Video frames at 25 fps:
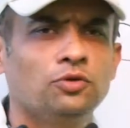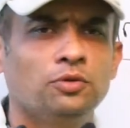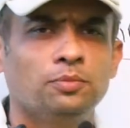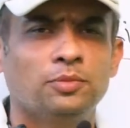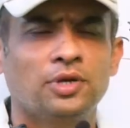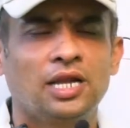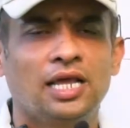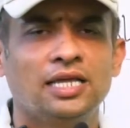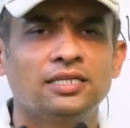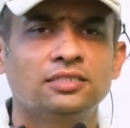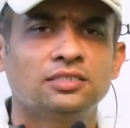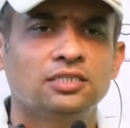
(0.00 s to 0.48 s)

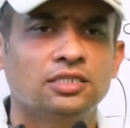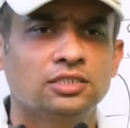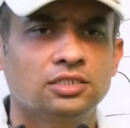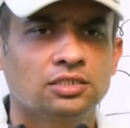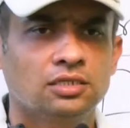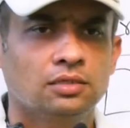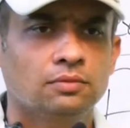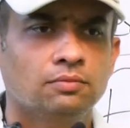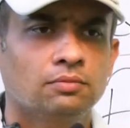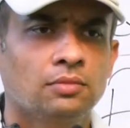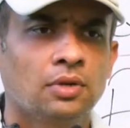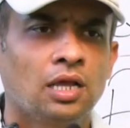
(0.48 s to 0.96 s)

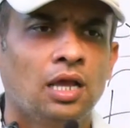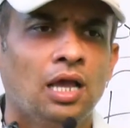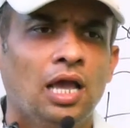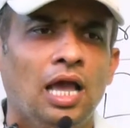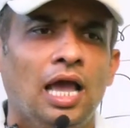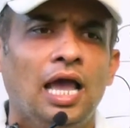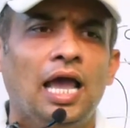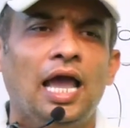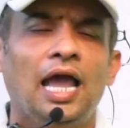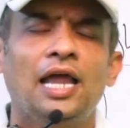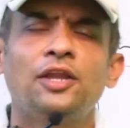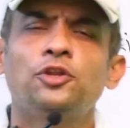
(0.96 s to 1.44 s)
immunization?
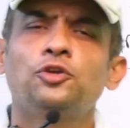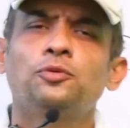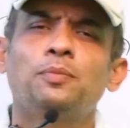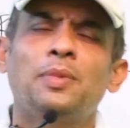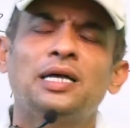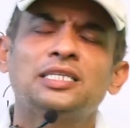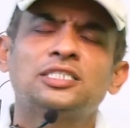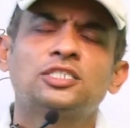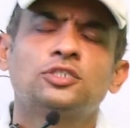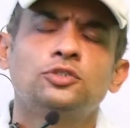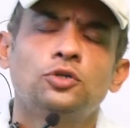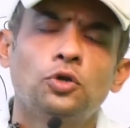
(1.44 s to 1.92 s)
And you
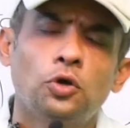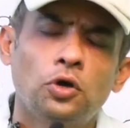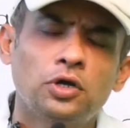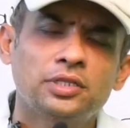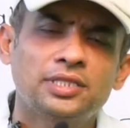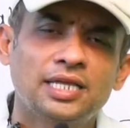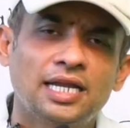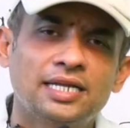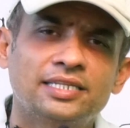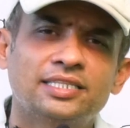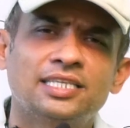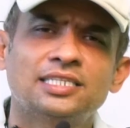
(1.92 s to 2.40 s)
must
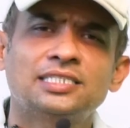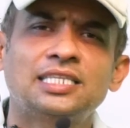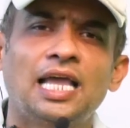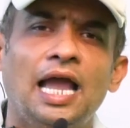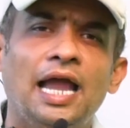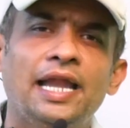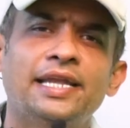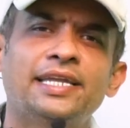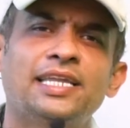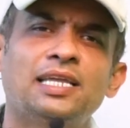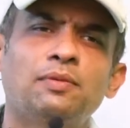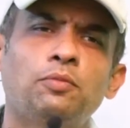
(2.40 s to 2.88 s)
know that these
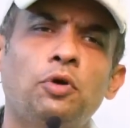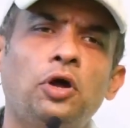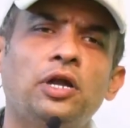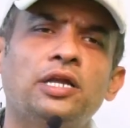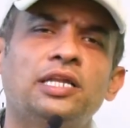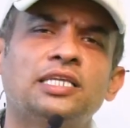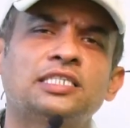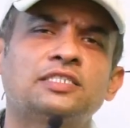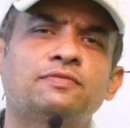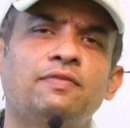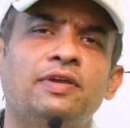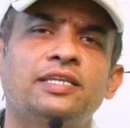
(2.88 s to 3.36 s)

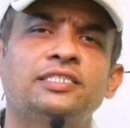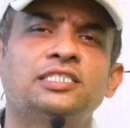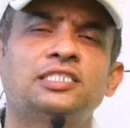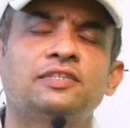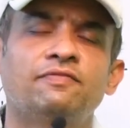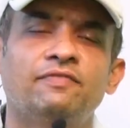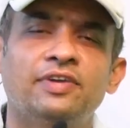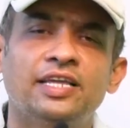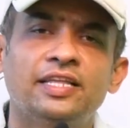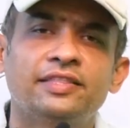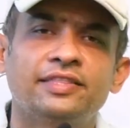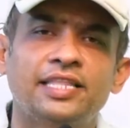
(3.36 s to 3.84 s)
antibodies, when
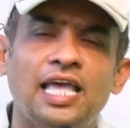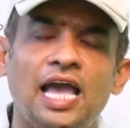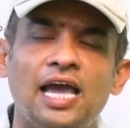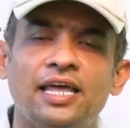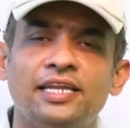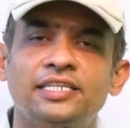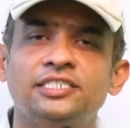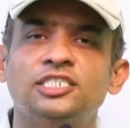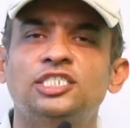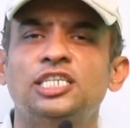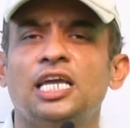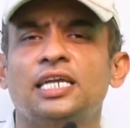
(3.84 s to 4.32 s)
they
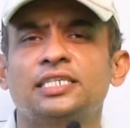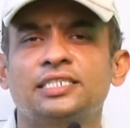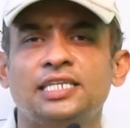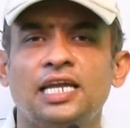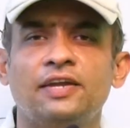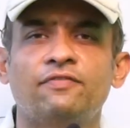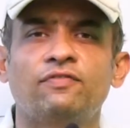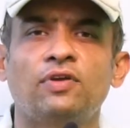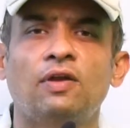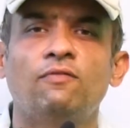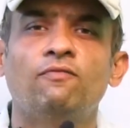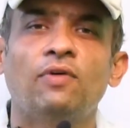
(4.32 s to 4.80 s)
are
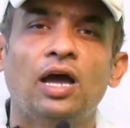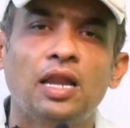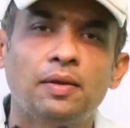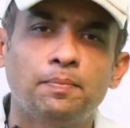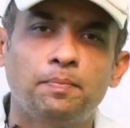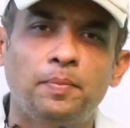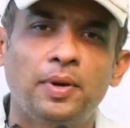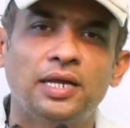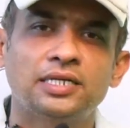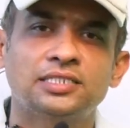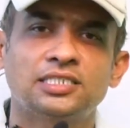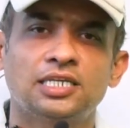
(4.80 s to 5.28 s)
injected from
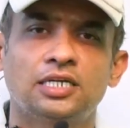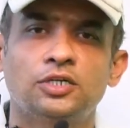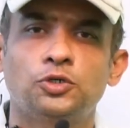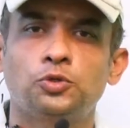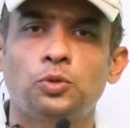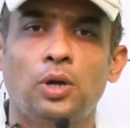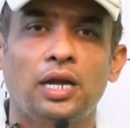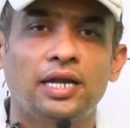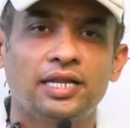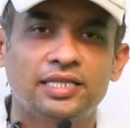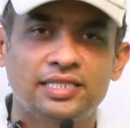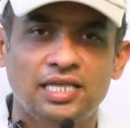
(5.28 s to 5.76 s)
one person
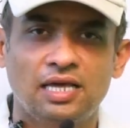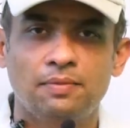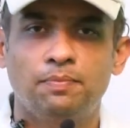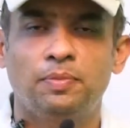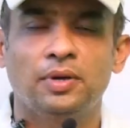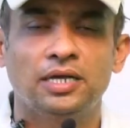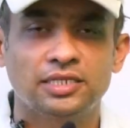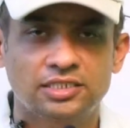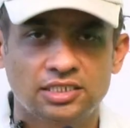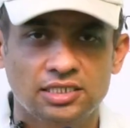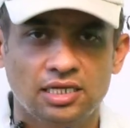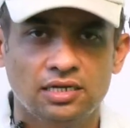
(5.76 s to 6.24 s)
to another
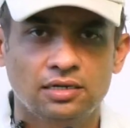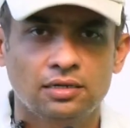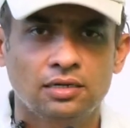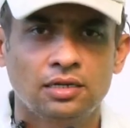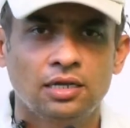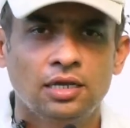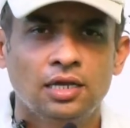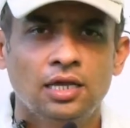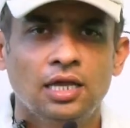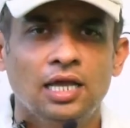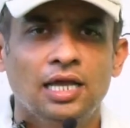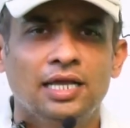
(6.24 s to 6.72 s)
person,
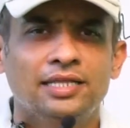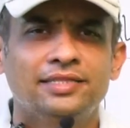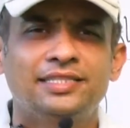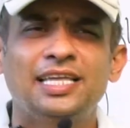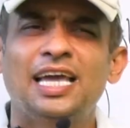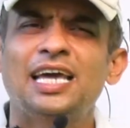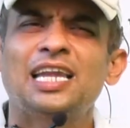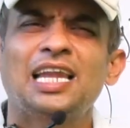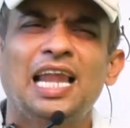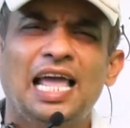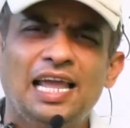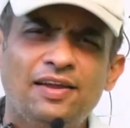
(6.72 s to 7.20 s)

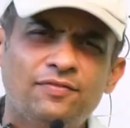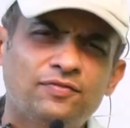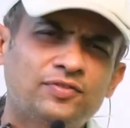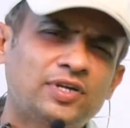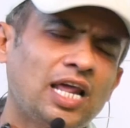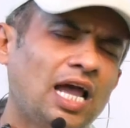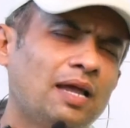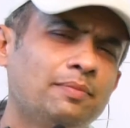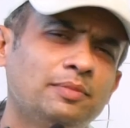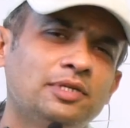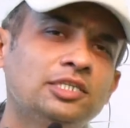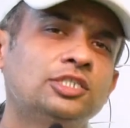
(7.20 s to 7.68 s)
their
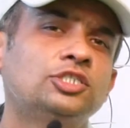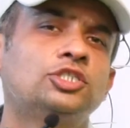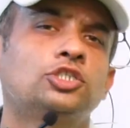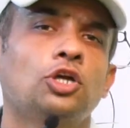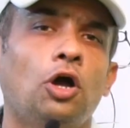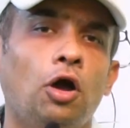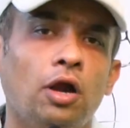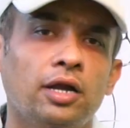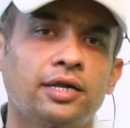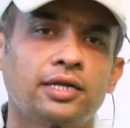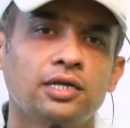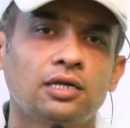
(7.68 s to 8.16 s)
lifetime is
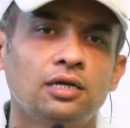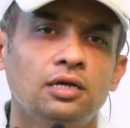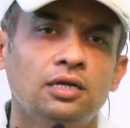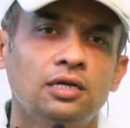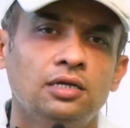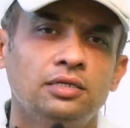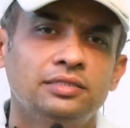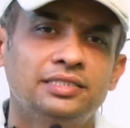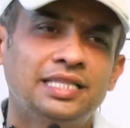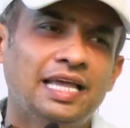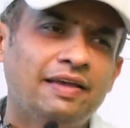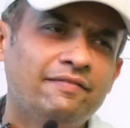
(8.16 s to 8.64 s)
short.
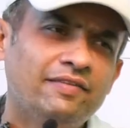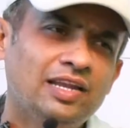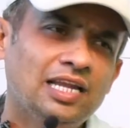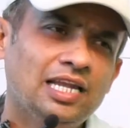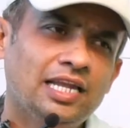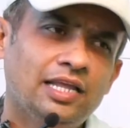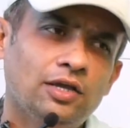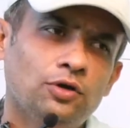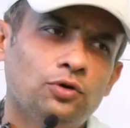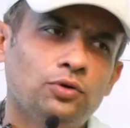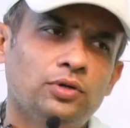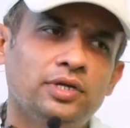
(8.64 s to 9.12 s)
They will
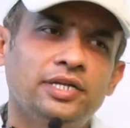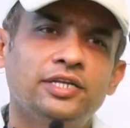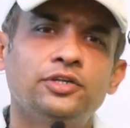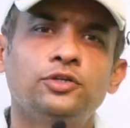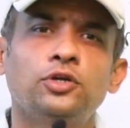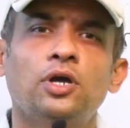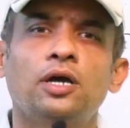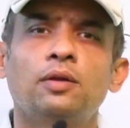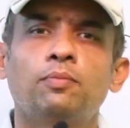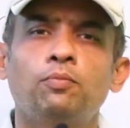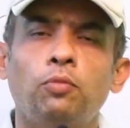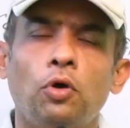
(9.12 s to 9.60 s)
live in
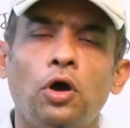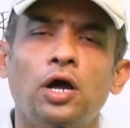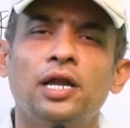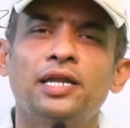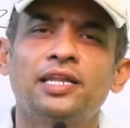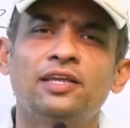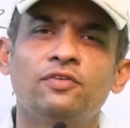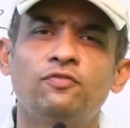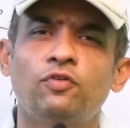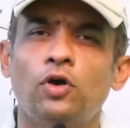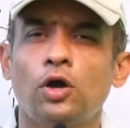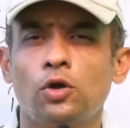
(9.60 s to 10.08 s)
your
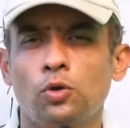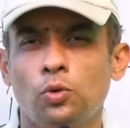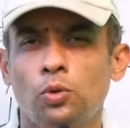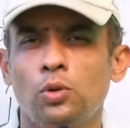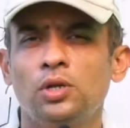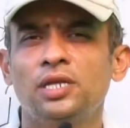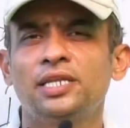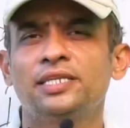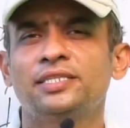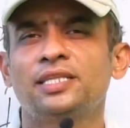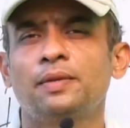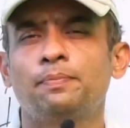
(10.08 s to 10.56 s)
body for
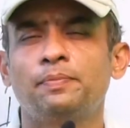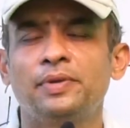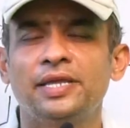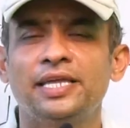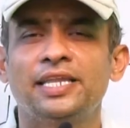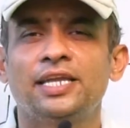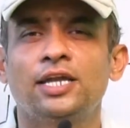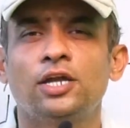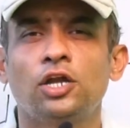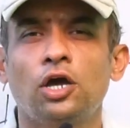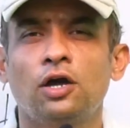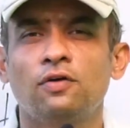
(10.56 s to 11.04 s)
only the
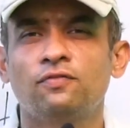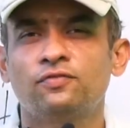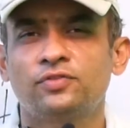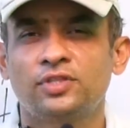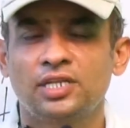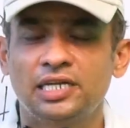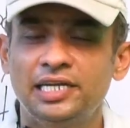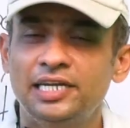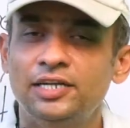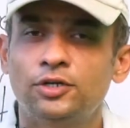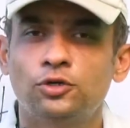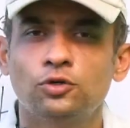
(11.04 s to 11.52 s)
period of
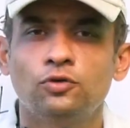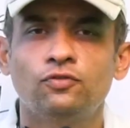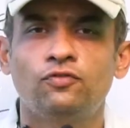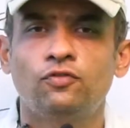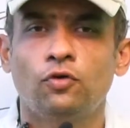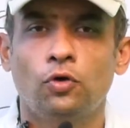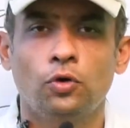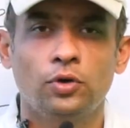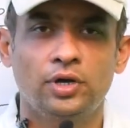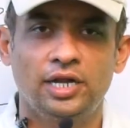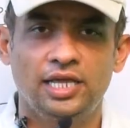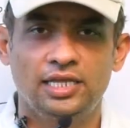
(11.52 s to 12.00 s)
3 to
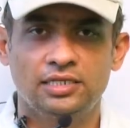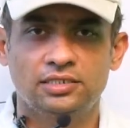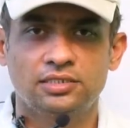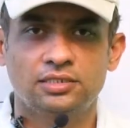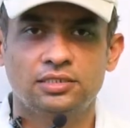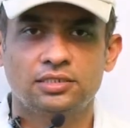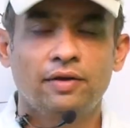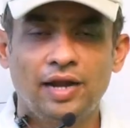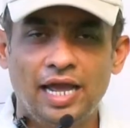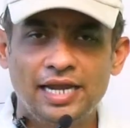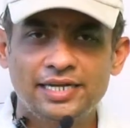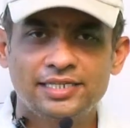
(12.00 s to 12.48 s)
4
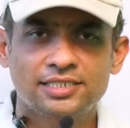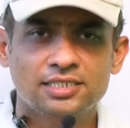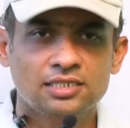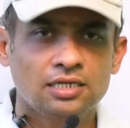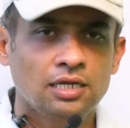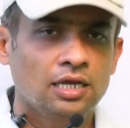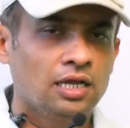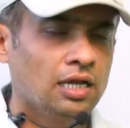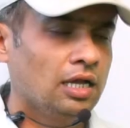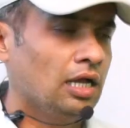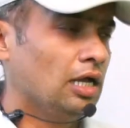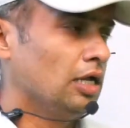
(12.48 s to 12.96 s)
days, right?
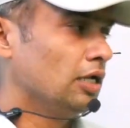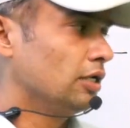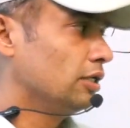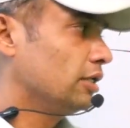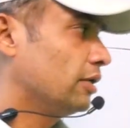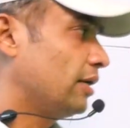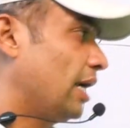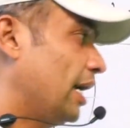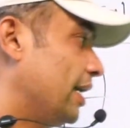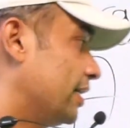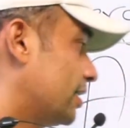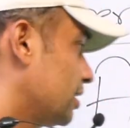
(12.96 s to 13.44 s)

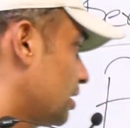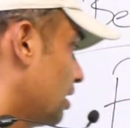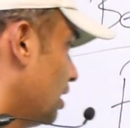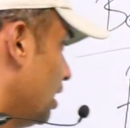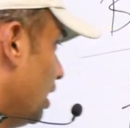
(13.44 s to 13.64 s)
Right.